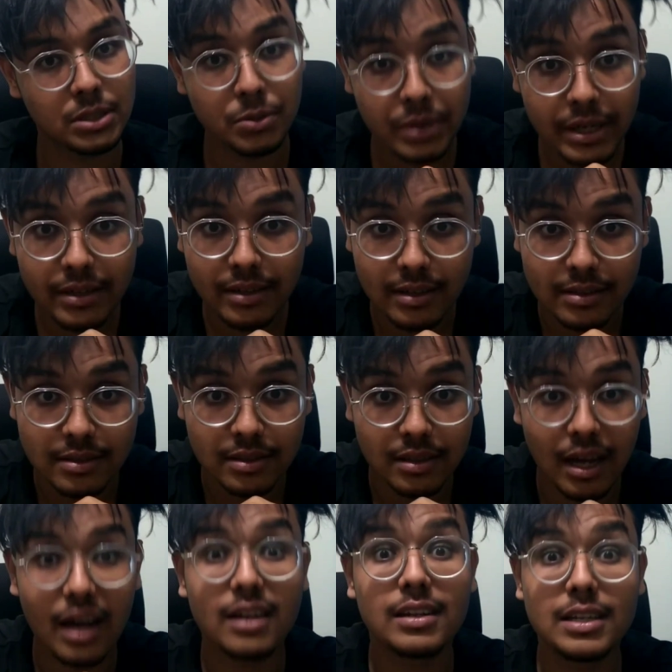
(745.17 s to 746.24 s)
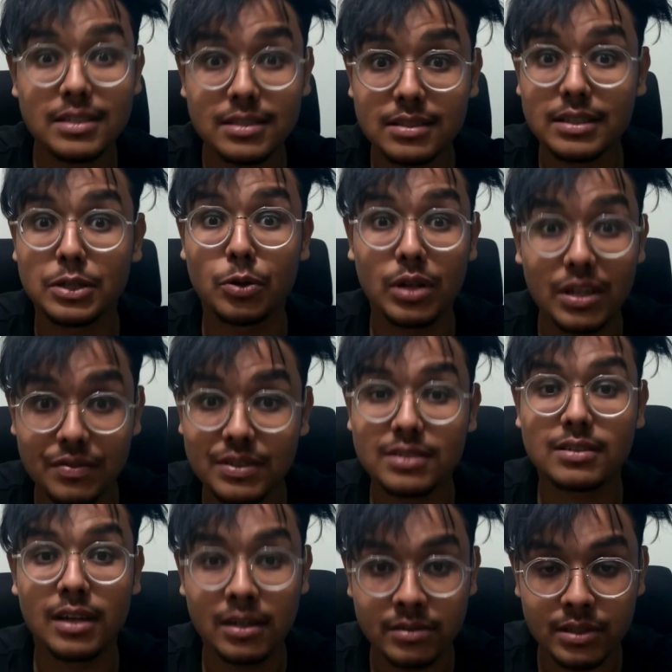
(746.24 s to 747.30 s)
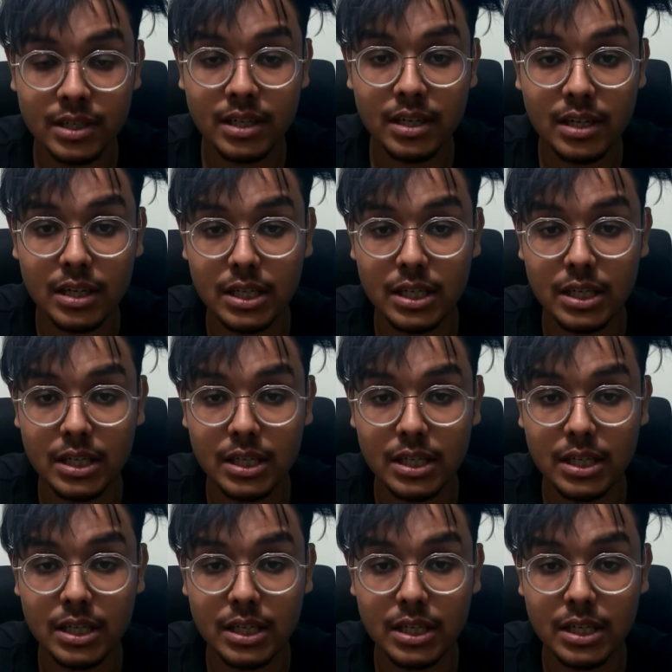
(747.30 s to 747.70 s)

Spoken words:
you need this, unless you leave this country,